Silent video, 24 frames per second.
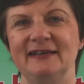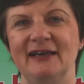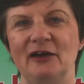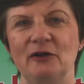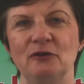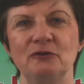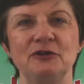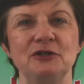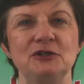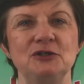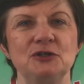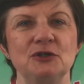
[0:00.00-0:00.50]

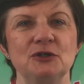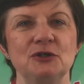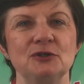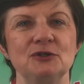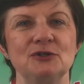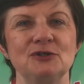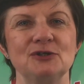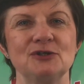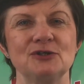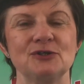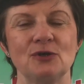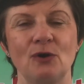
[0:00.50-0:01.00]
Healthy
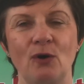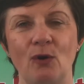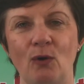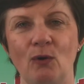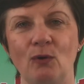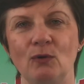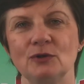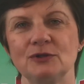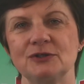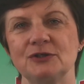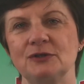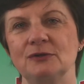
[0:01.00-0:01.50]
churches
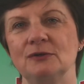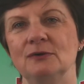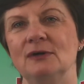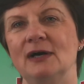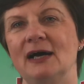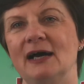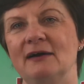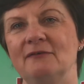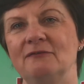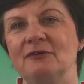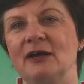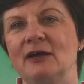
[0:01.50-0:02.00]
also
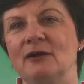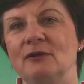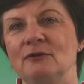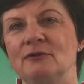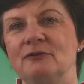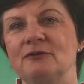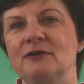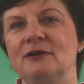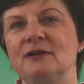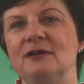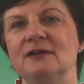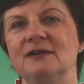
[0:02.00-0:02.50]
have
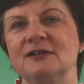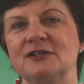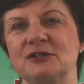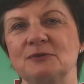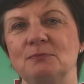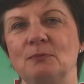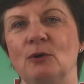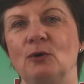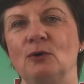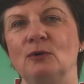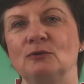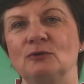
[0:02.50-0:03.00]
healthy
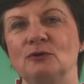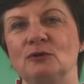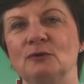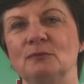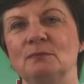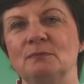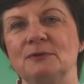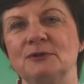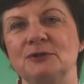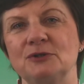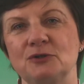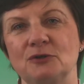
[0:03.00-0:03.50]
small
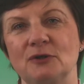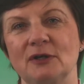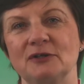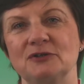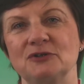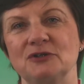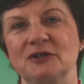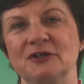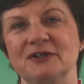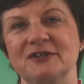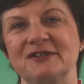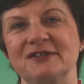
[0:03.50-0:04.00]
group
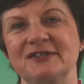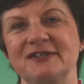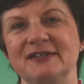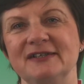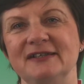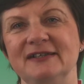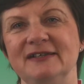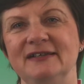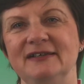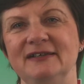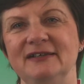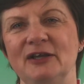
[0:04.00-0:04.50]
structures,
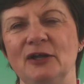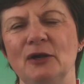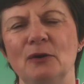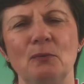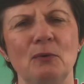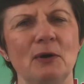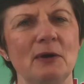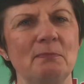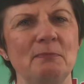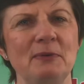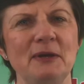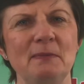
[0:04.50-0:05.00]

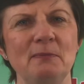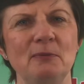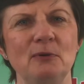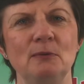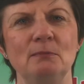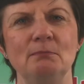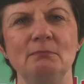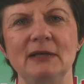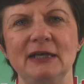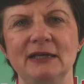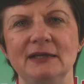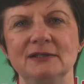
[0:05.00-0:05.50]
where people
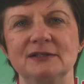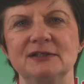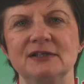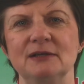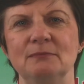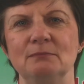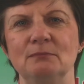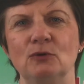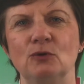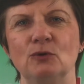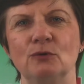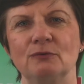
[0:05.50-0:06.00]
meet
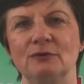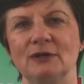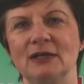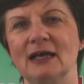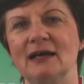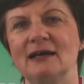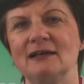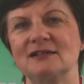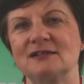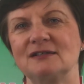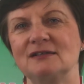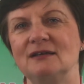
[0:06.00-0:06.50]
in more
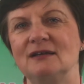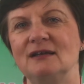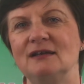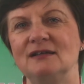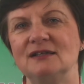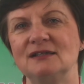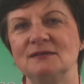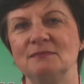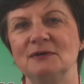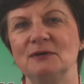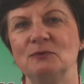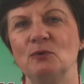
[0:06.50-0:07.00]
relaxed and
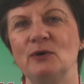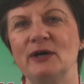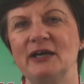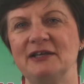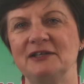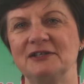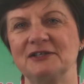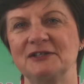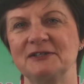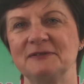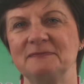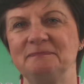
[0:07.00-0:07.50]
intimate
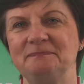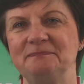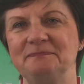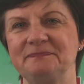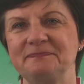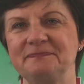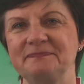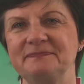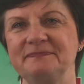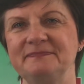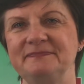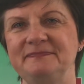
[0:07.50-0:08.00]
ways.
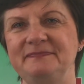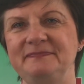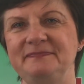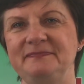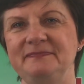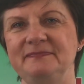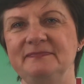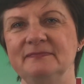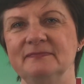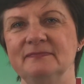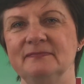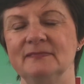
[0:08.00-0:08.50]

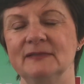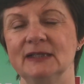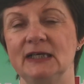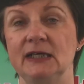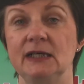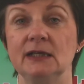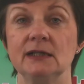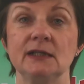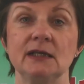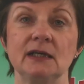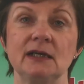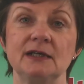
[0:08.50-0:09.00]

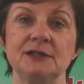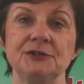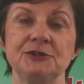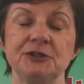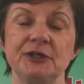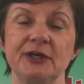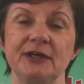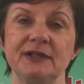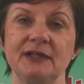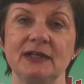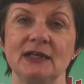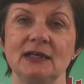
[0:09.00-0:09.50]
Here they can
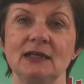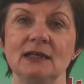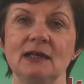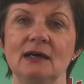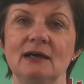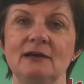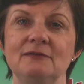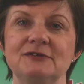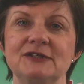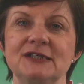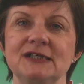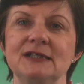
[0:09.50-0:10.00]
share their
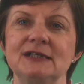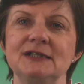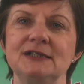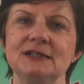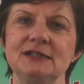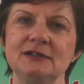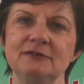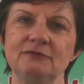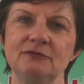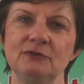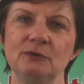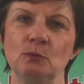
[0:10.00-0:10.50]
lives in a
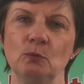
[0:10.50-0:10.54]
different